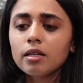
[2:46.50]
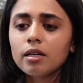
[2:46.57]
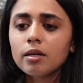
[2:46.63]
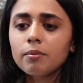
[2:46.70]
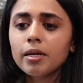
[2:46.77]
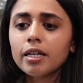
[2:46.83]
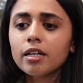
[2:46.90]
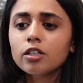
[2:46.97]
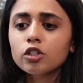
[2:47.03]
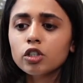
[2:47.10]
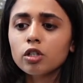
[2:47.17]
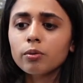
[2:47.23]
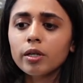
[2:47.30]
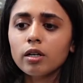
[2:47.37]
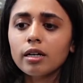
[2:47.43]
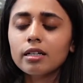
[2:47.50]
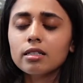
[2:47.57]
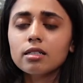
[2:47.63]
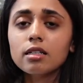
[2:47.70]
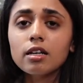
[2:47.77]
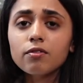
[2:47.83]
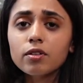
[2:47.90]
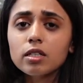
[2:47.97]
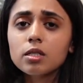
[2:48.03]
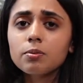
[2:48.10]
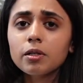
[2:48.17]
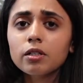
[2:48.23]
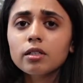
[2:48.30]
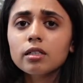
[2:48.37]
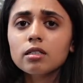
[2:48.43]
making sure we all had a safe
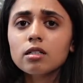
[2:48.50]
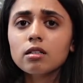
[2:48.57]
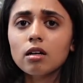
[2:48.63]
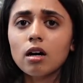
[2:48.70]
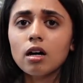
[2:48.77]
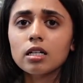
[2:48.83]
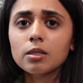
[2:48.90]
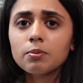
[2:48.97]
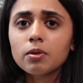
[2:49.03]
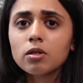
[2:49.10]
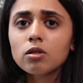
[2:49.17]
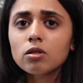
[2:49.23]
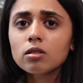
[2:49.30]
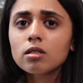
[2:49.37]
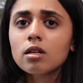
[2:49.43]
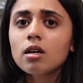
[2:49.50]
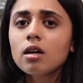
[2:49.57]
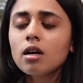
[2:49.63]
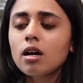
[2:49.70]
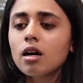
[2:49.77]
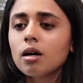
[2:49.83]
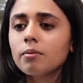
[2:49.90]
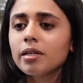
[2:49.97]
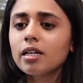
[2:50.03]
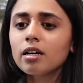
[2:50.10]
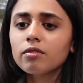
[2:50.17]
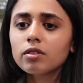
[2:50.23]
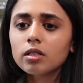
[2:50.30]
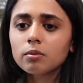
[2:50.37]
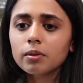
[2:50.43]
experience in the hospitals.
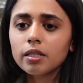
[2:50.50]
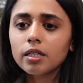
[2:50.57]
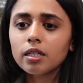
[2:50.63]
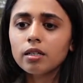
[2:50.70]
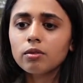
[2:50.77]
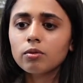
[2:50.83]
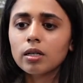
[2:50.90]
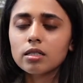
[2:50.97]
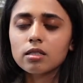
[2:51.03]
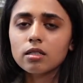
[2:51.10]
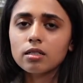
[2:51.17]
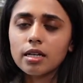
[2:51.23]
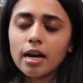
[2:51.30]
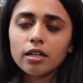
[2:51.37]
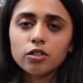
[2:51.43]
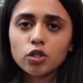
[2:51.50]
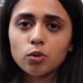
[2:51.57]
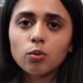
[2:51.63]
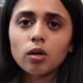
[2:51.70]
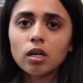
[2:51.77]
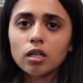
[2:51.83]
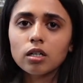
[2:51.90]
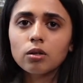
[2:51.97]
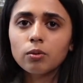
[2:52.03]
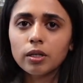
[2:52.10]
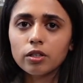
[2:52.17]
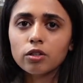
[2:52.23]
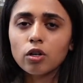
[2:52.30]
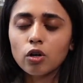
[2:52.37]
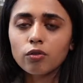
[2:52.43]
Inevitably, residents had to work
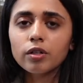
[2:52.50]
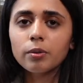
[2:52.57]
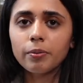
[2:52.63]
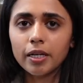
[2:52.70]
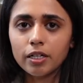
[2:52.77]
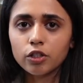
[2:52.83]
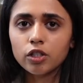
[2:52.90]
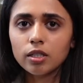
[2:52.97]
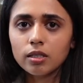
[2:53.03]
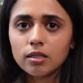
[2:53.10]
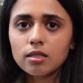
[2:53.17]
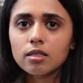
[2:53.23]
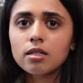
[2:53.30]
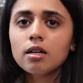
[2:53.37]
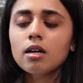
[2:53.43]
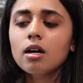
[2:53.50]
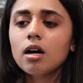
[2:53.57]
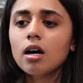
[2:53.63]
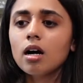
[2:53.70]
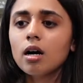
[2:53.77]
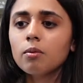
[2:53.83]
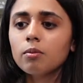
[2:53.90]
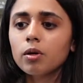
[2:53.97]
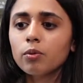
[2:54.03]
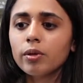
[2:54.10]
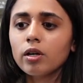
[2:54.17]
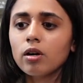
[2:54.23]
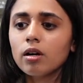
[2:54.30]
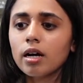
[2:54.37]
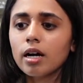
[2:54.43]
with COVID patients, but we
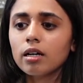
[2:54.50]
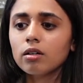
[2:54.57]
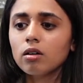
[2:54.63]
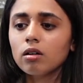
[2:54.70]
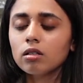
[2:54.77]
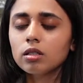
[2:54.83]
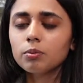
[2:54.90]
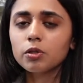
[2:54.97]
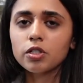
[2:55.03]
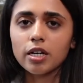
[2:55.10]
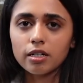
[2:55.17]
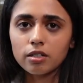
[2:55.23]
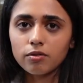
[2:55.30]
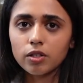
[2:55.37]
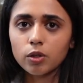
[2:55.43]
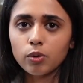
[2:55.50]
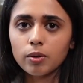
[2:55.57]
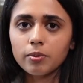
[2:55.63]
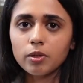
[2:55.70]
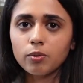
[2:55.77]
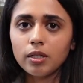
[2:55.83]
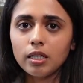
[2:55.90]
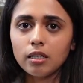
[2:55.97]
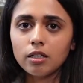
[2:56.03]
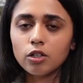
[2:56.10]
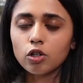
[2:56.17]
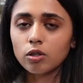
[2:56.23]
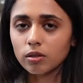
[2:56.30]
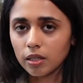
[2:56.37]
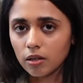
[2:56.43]
all had all the protective equipment we needed
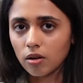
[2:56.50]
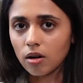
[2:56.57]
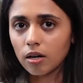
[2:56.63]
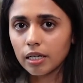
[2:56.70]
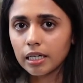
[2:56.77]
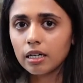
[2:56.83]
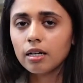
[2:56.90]
early on,